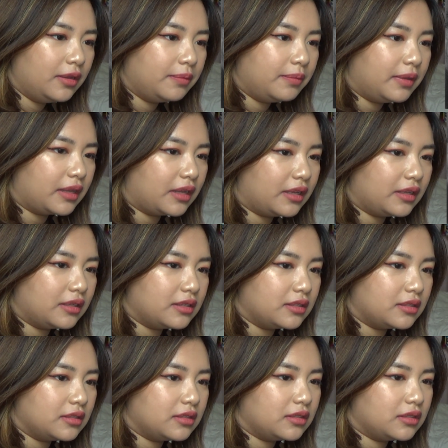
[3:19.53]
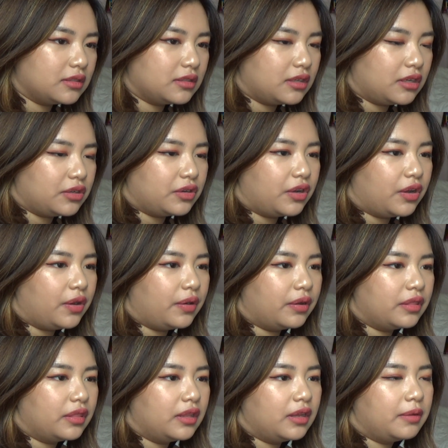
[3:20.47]
because I don't know,
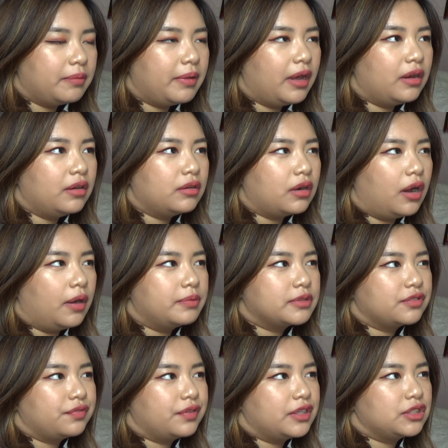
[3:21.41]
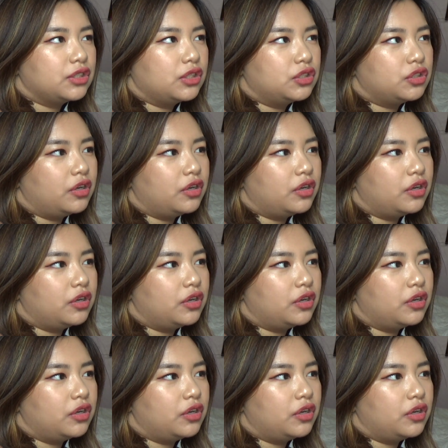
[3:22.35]
the thing about observation